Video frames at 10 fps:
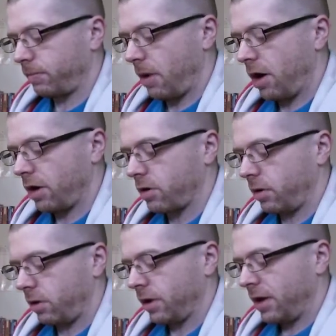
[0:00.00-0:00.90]

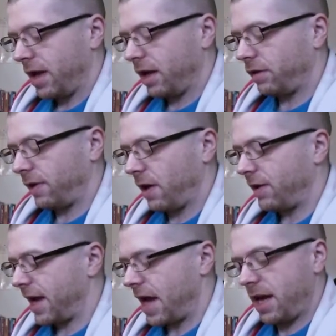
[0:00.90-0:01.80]
particle is
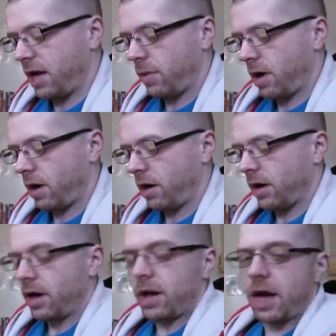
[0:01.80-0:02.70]
found anywhere
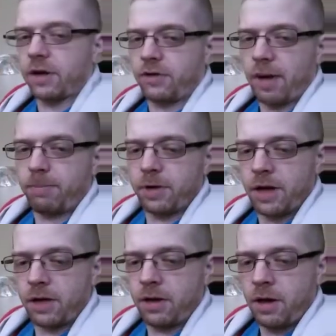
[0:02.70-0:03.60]
except
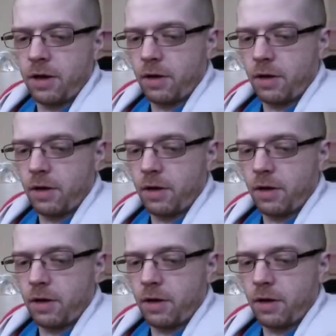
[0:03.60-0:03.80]
in